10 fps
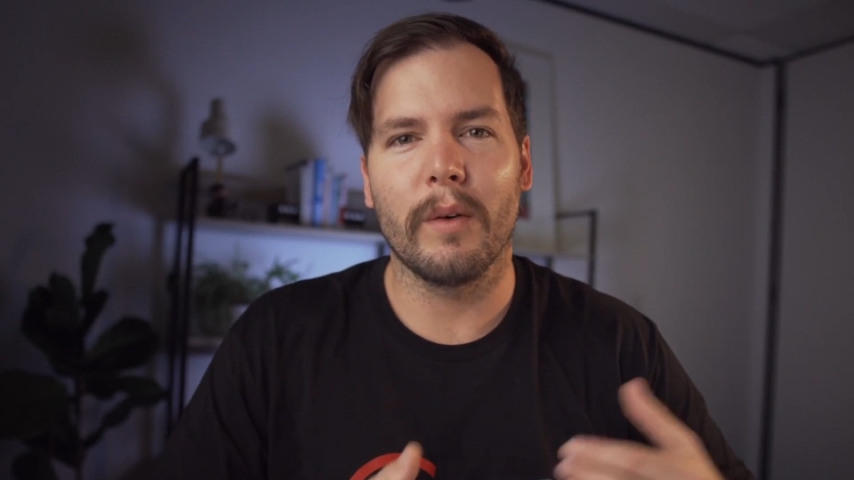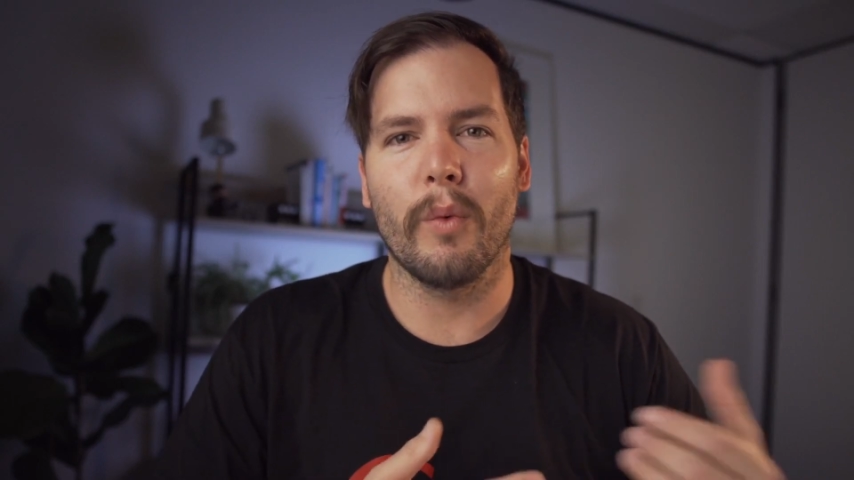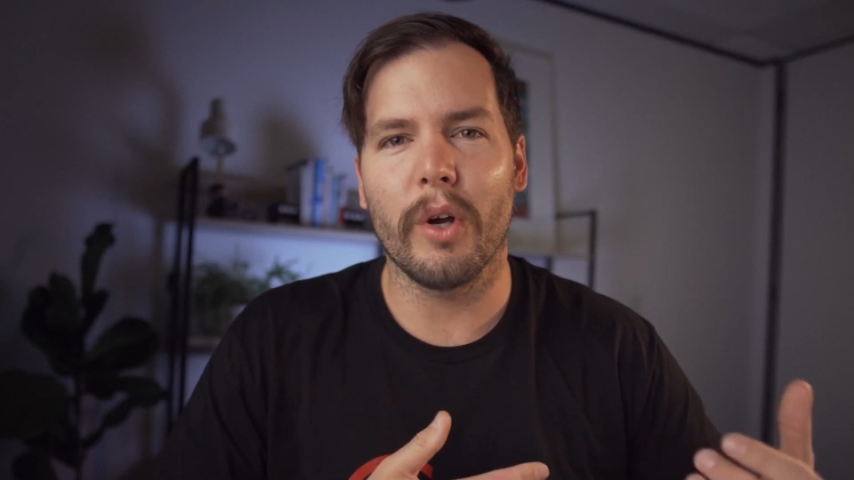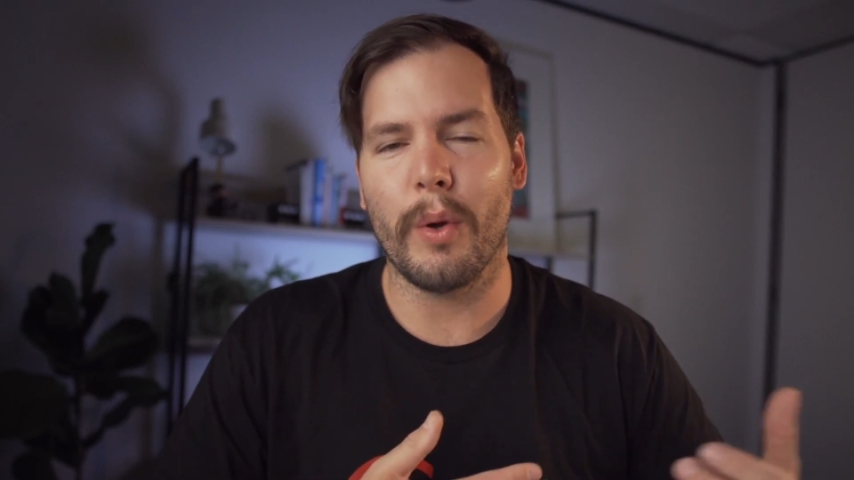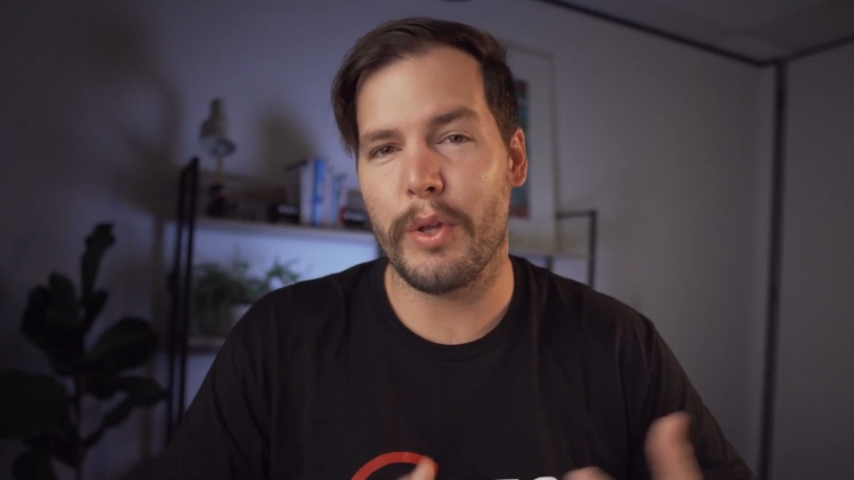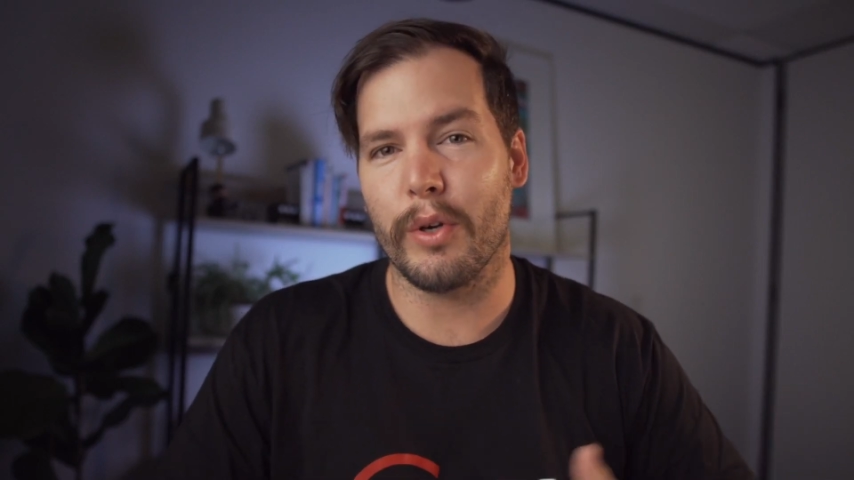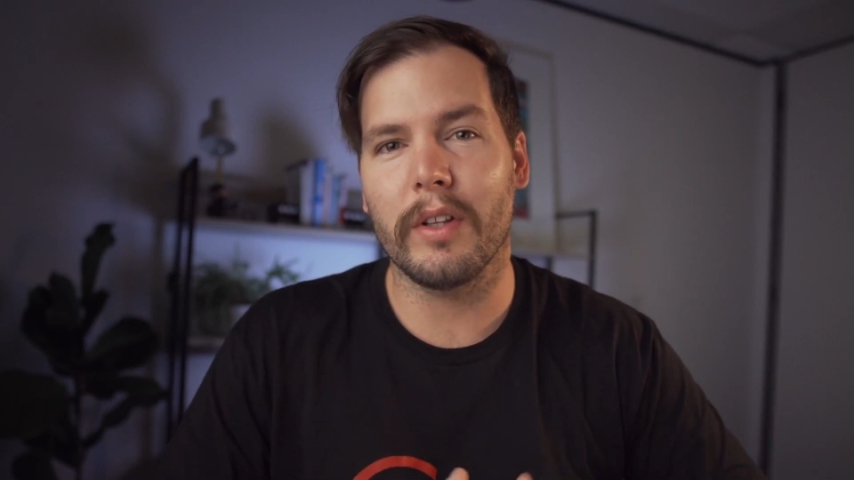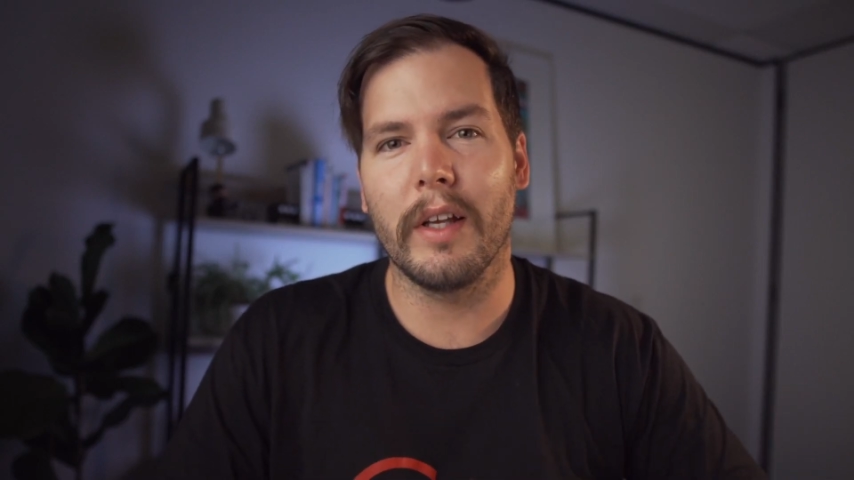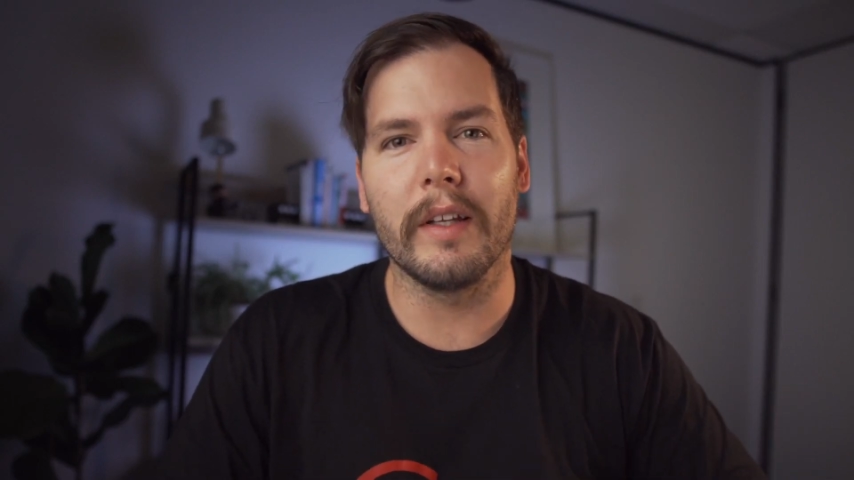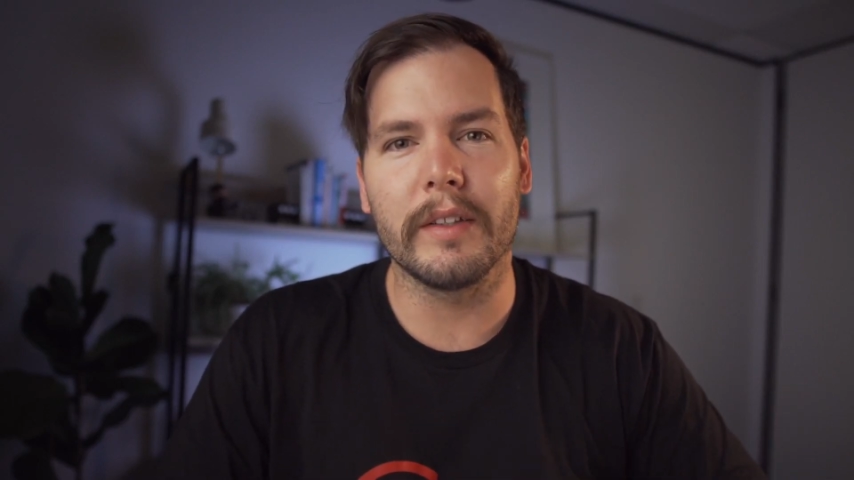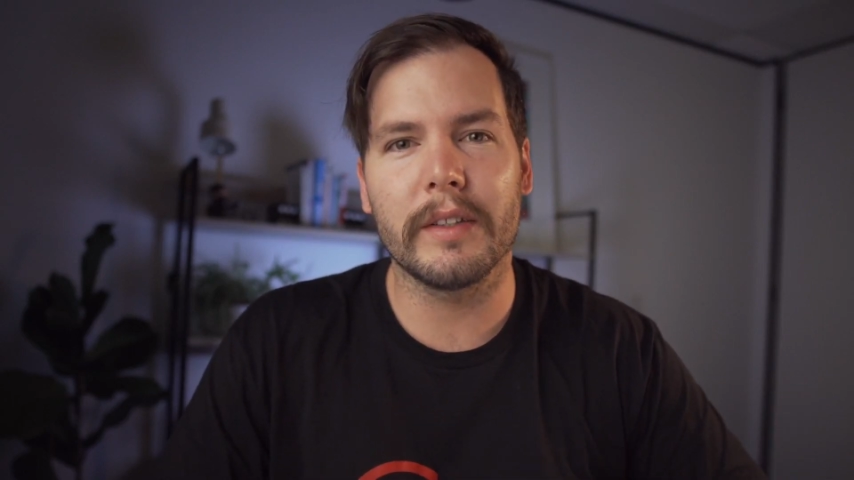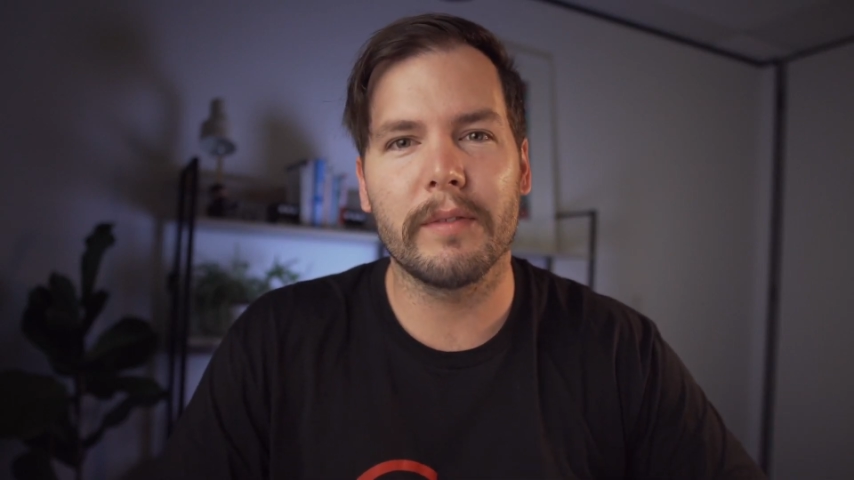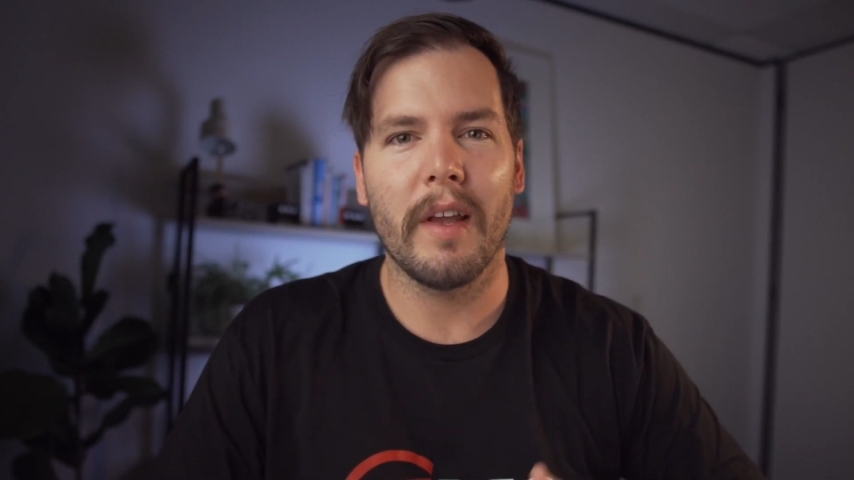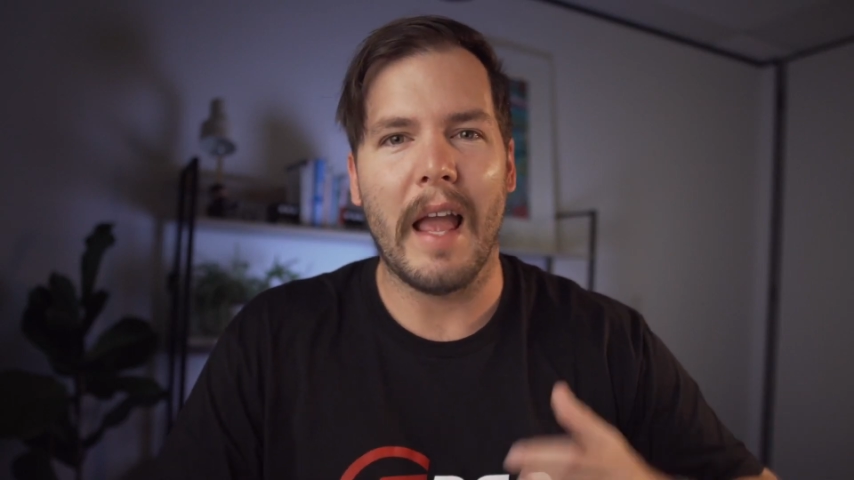work with your clients?